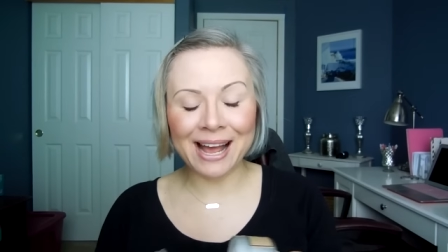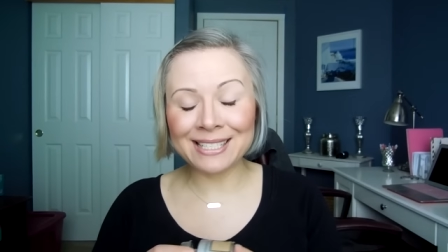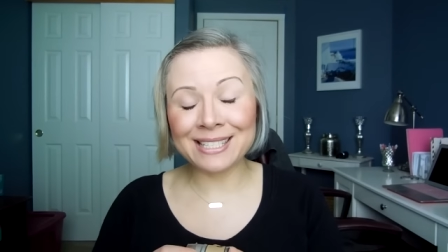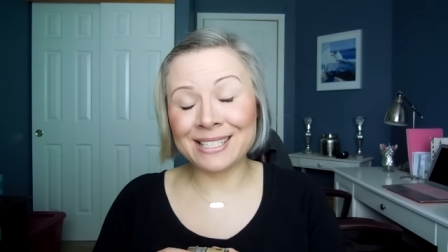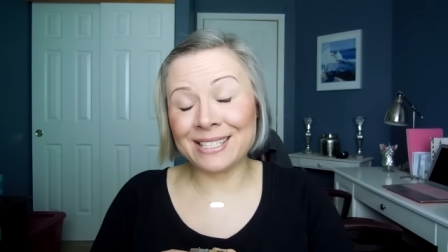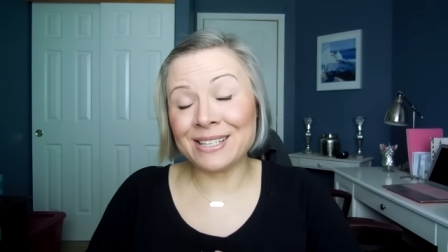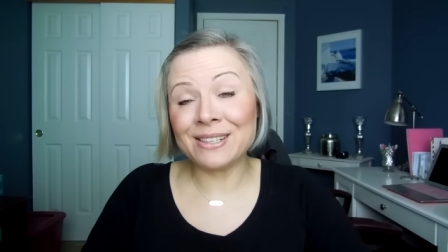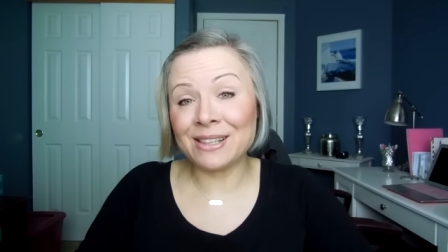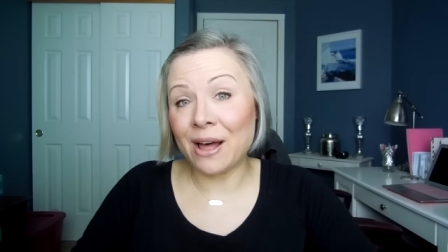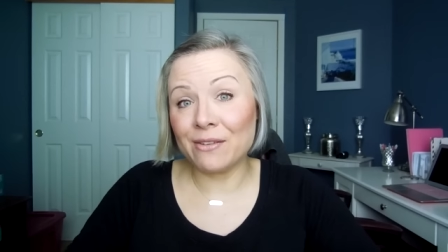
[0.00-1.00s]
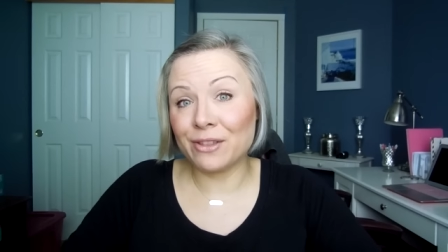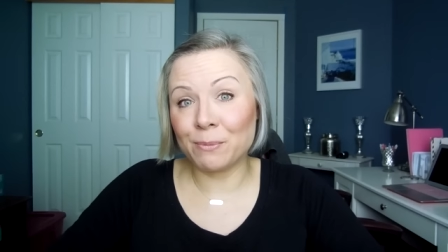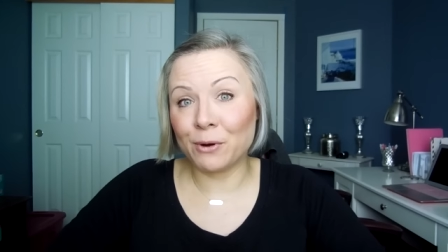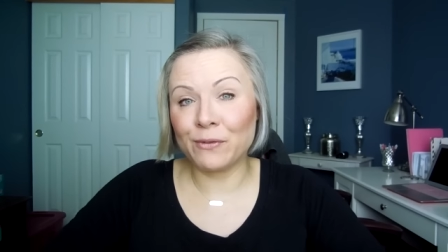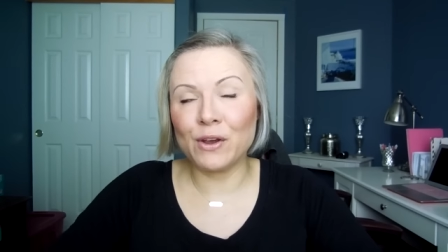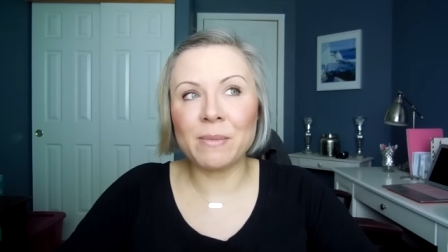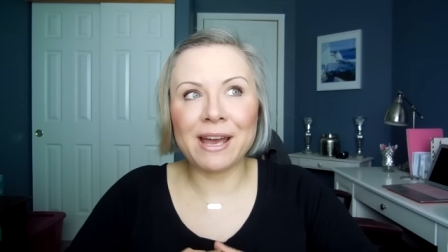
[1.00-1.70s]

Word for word: I still love the perfume.